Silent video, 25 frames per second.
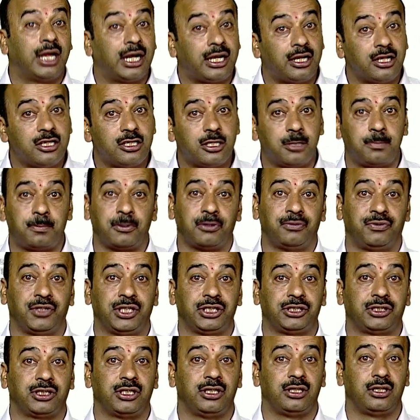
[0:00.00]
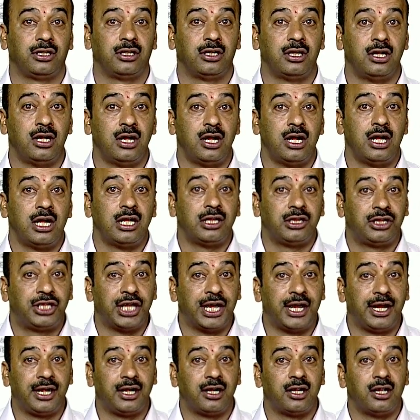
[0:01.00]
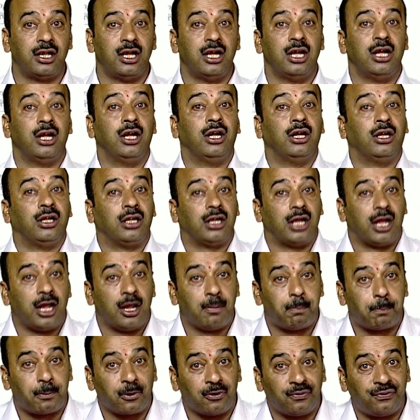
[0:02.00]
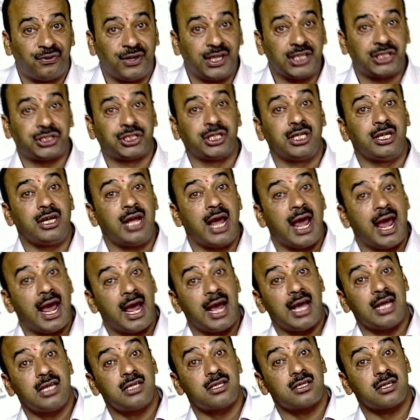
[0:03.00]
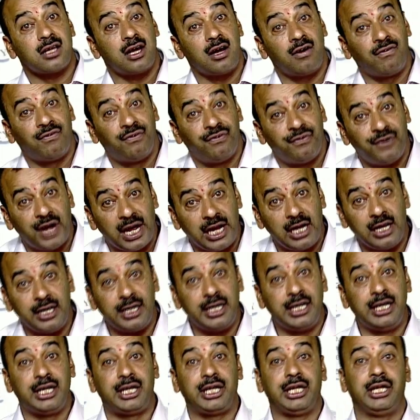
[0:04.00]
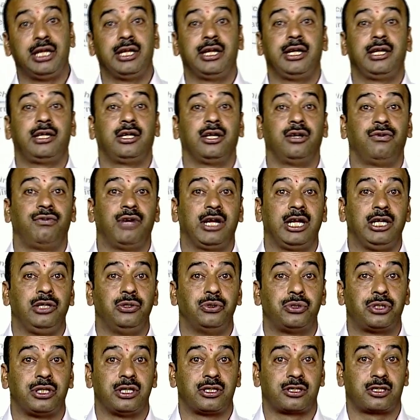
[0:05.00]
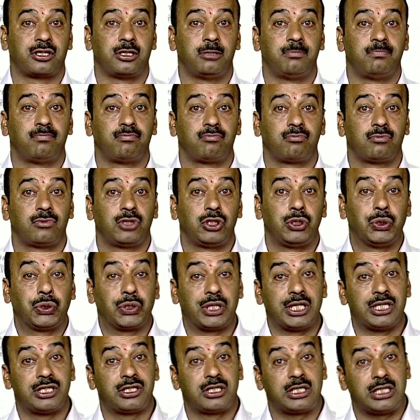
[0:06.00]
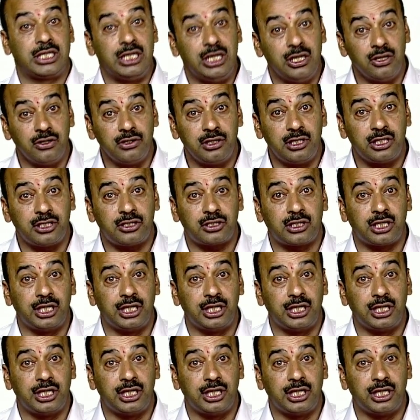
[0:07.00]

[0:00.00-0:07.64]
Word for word: That is a profession. Then, a profession has a well integrated value system you can see on the